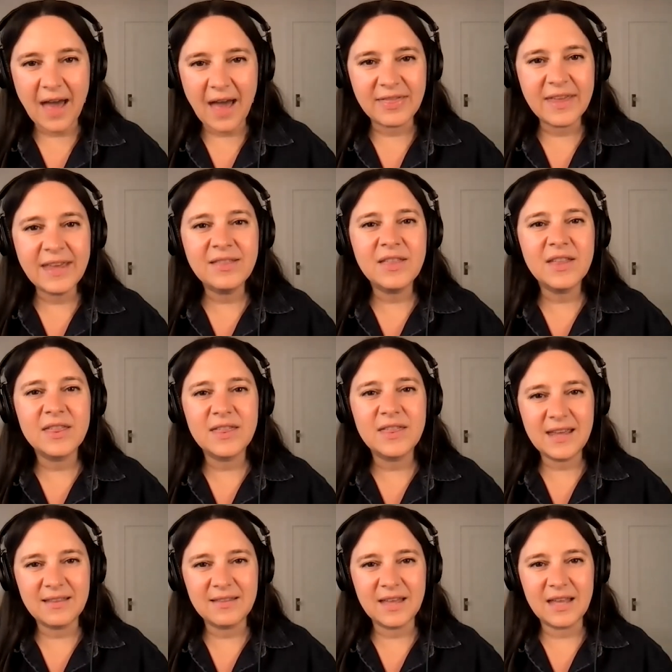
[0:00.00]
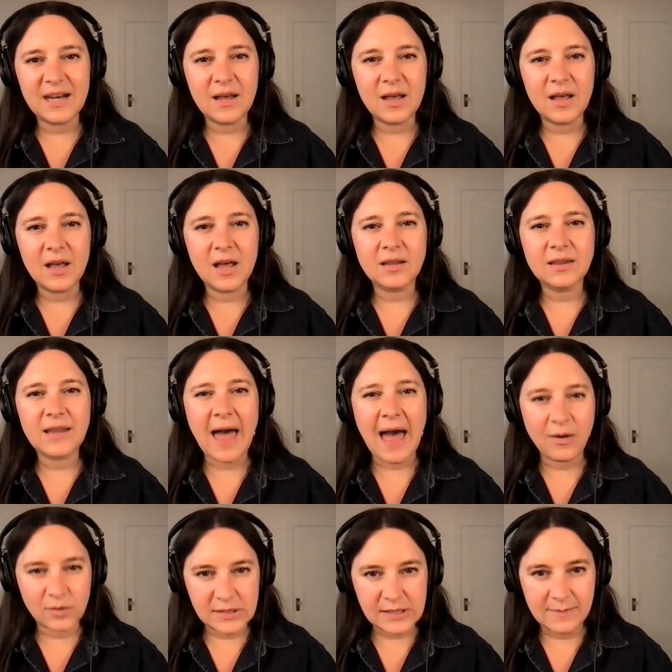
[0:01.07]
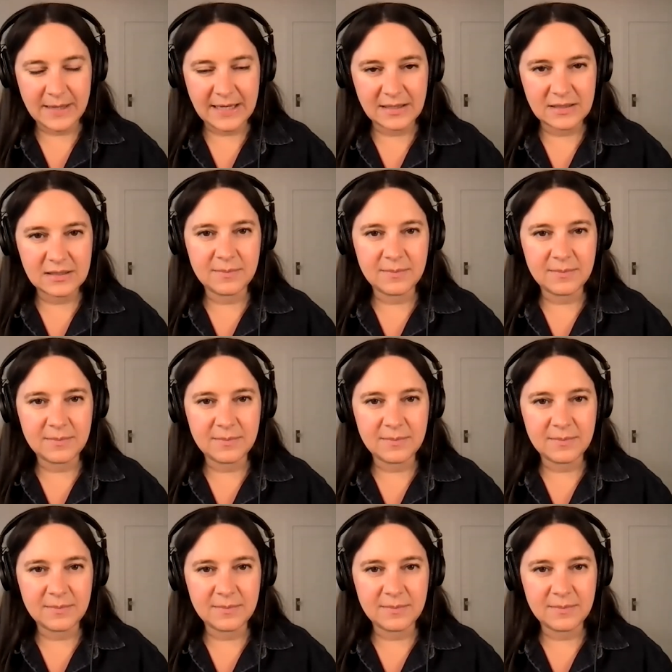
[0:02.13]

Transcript: I think the thing that allows me to